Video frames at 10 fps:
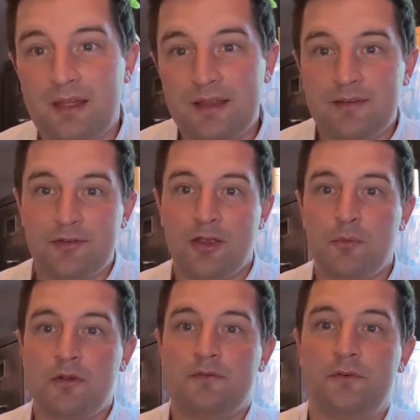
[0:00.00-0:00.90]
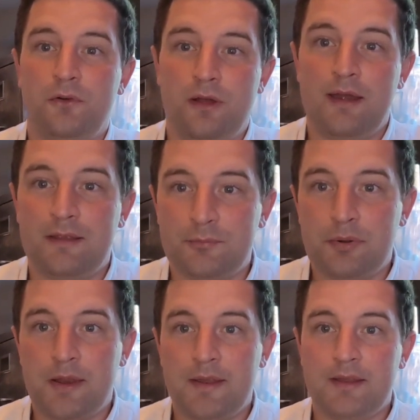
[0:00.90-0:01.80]
and I work for Annexe
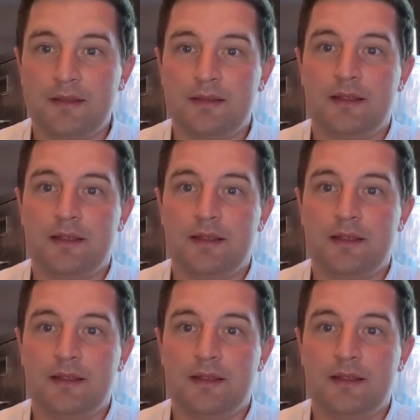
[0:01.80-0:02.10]
Planning,